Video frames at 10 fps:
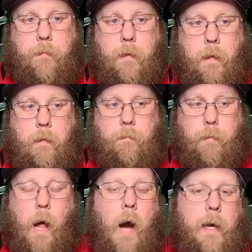
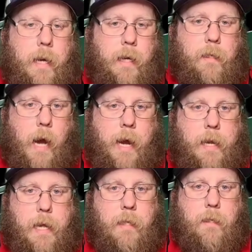blocking tight
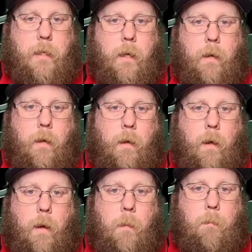ends,
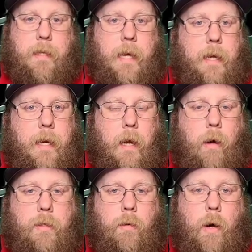but then can
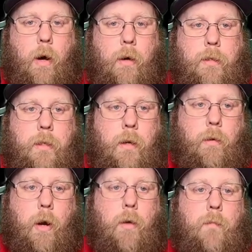also cause,
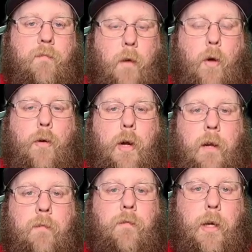further
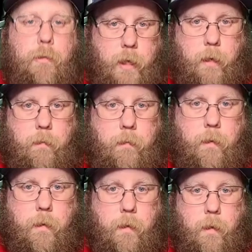confusion.
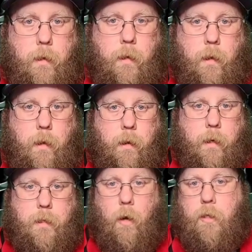Because
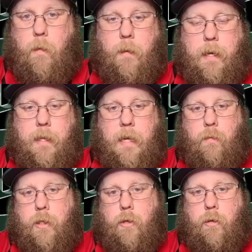ultimately, that's
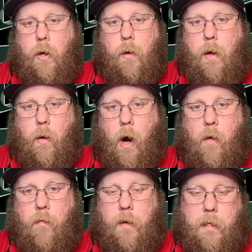what you're doing on
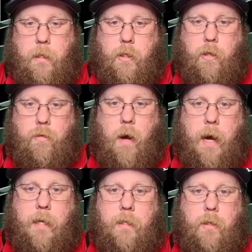offense, is you're
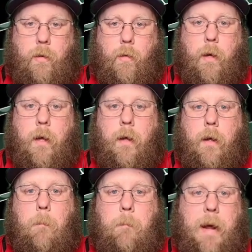trying to
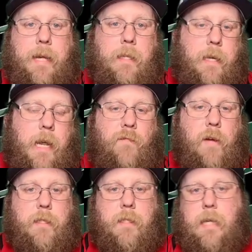make the
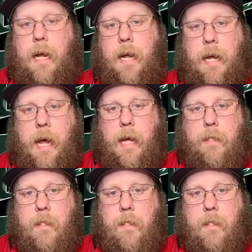defense second guess.